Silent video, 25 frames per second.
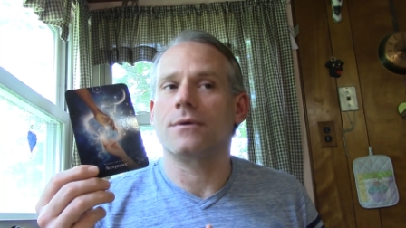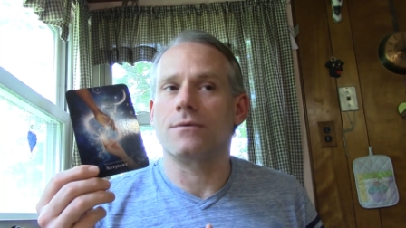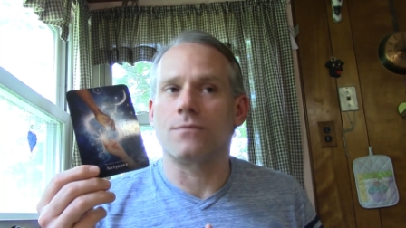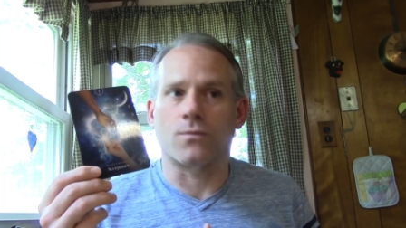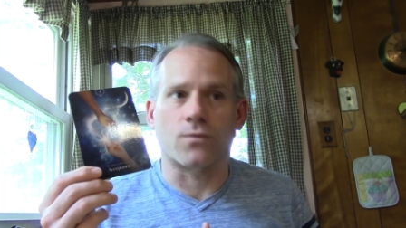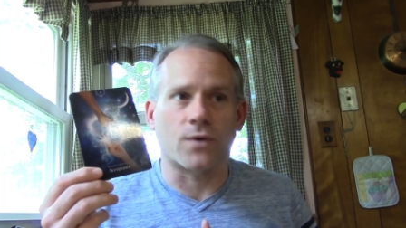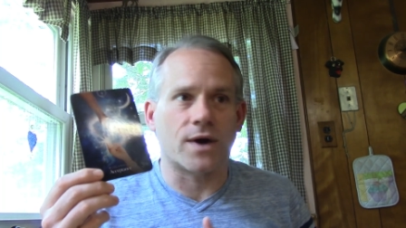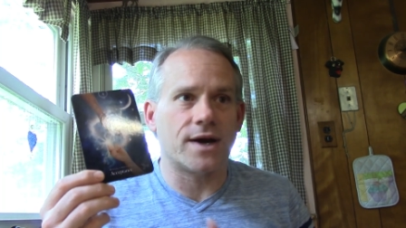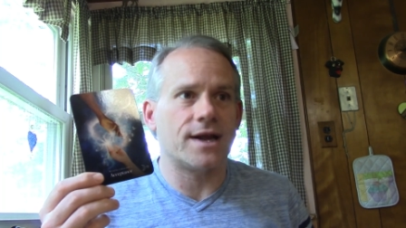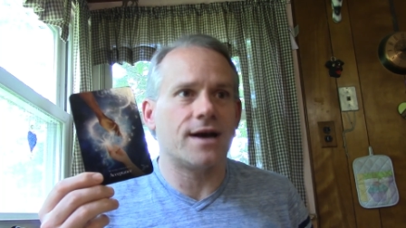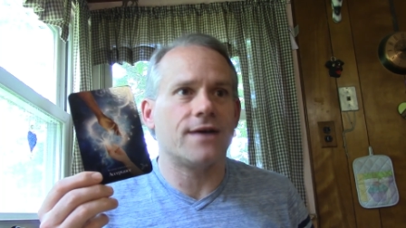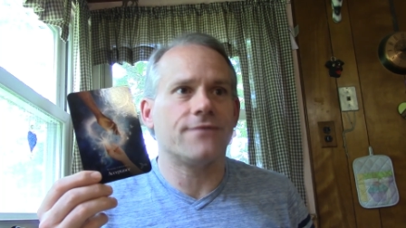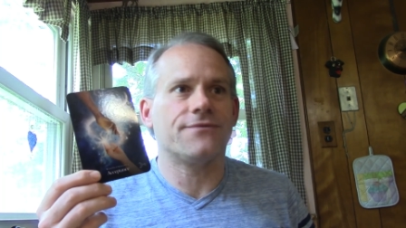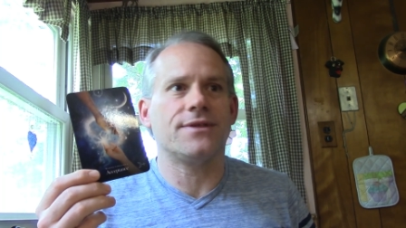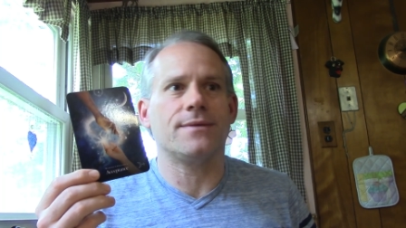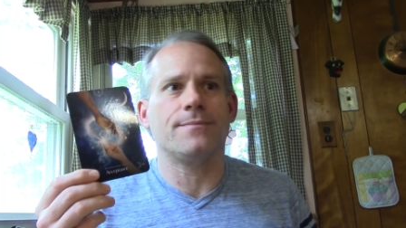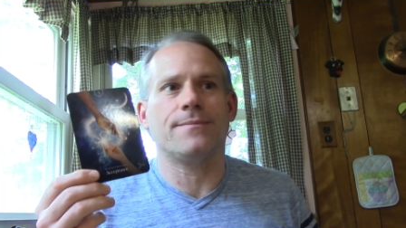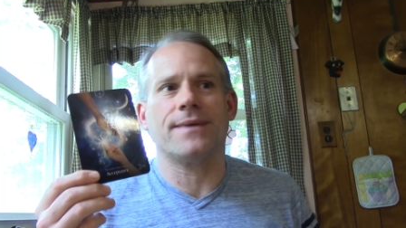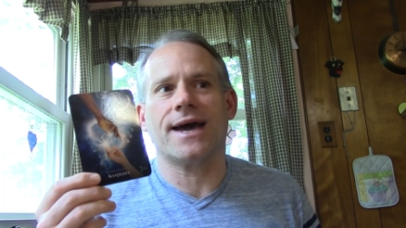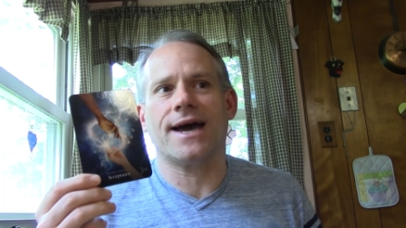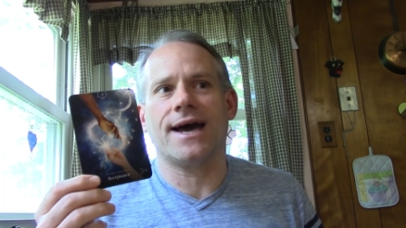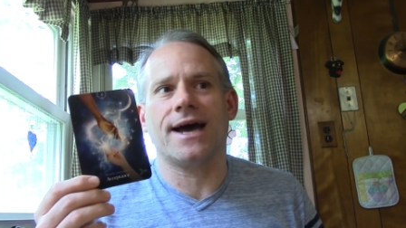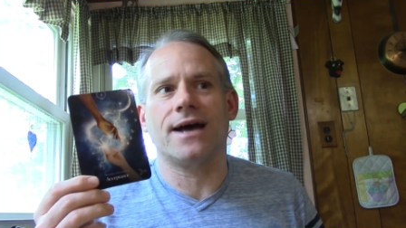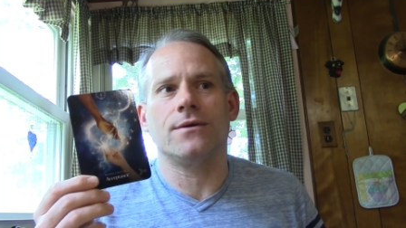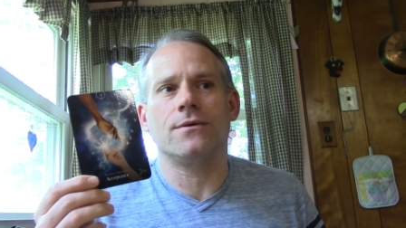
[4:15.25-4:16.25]
right off the
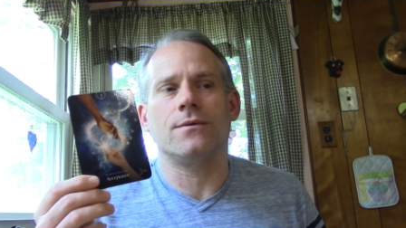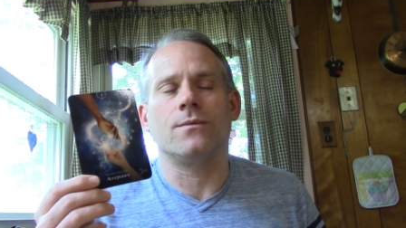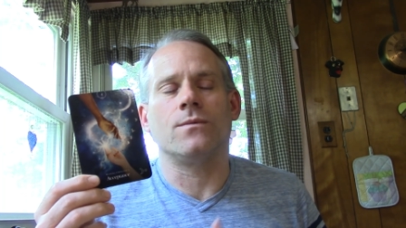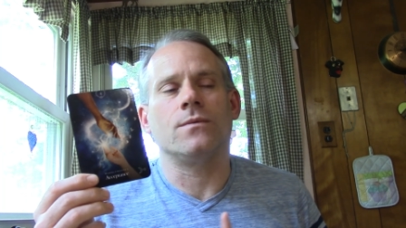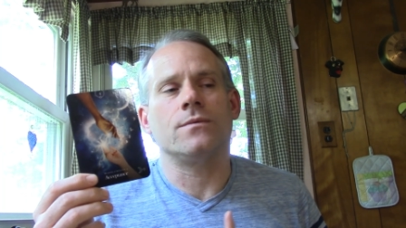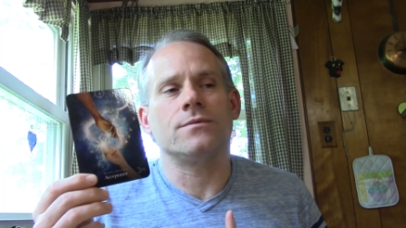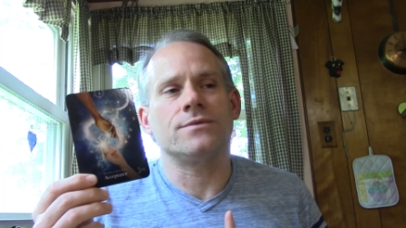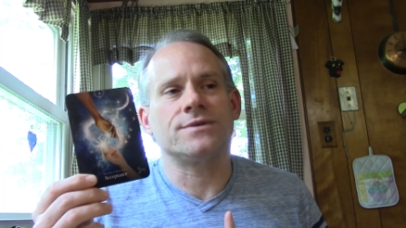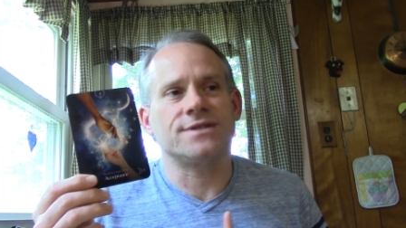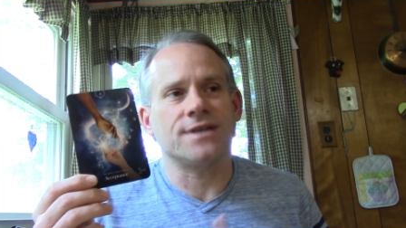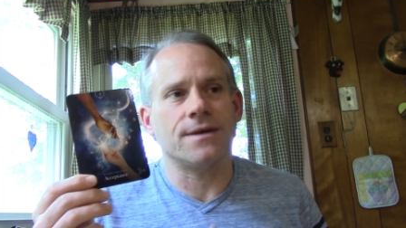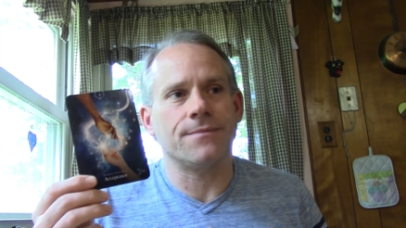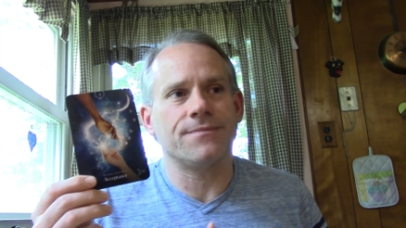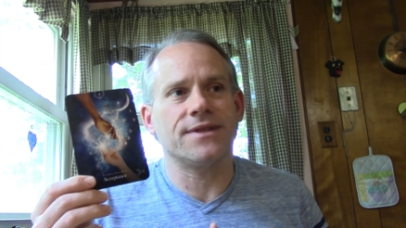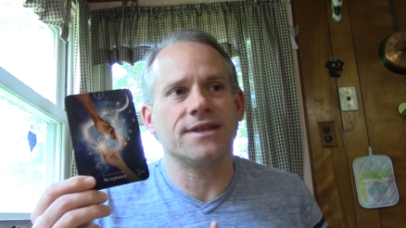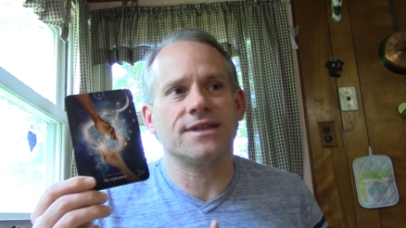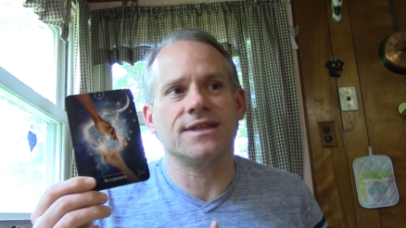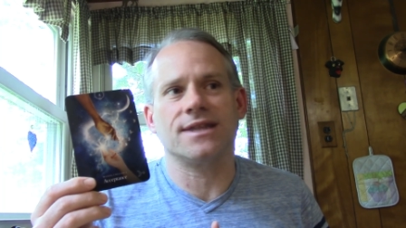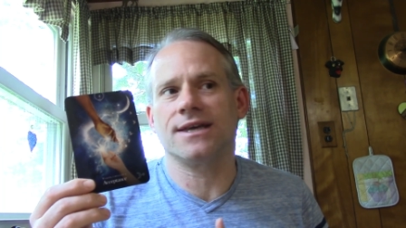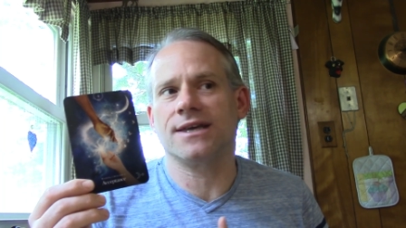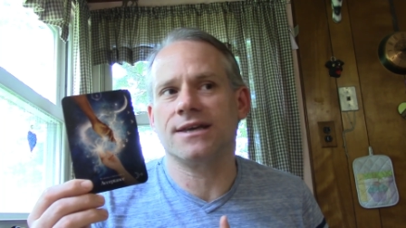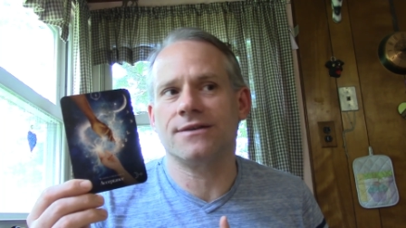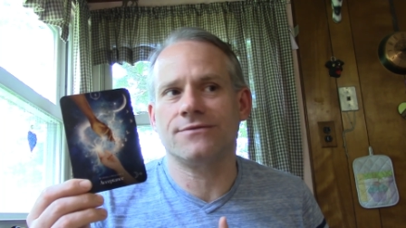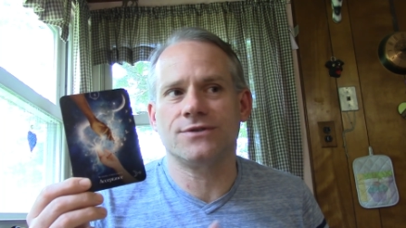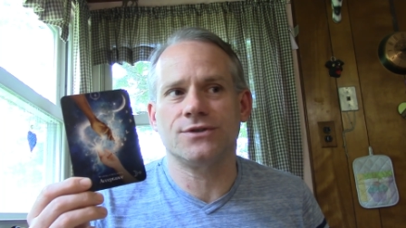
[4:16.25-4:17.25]
bat something
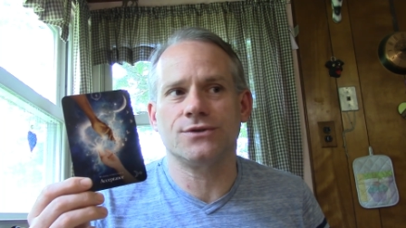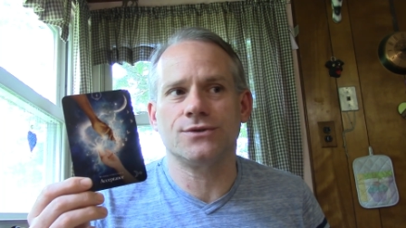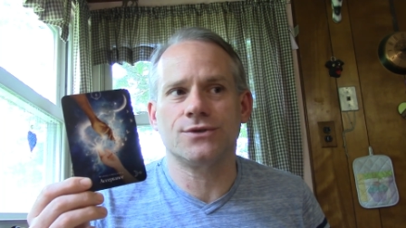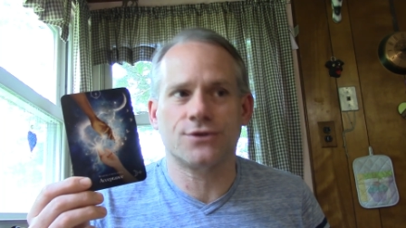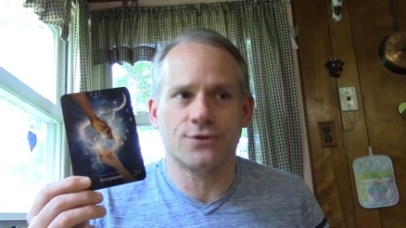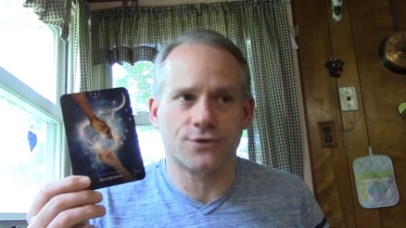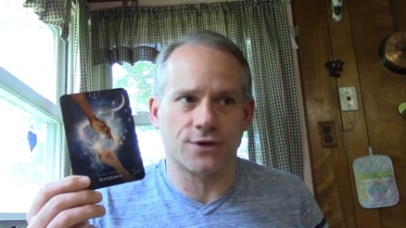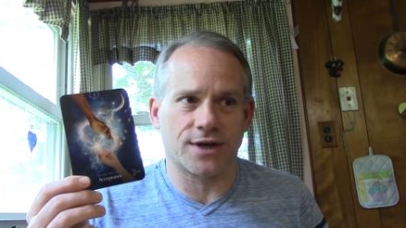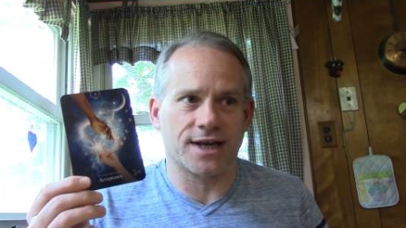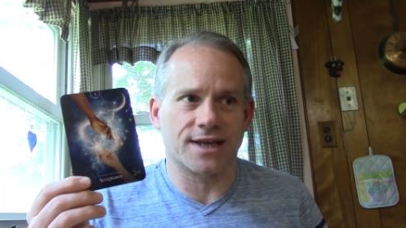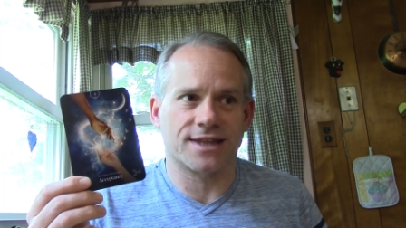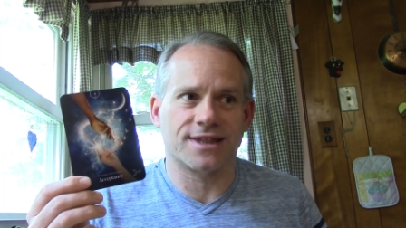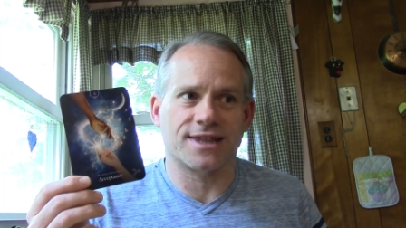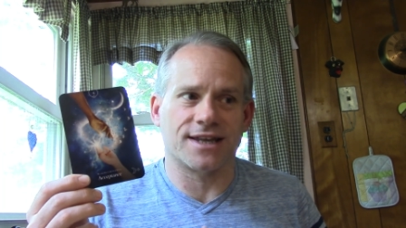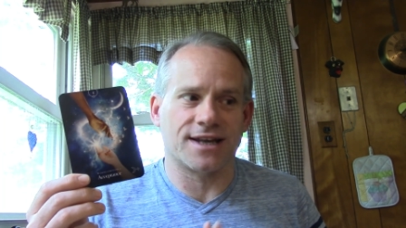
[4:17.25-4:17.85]
that gives you strength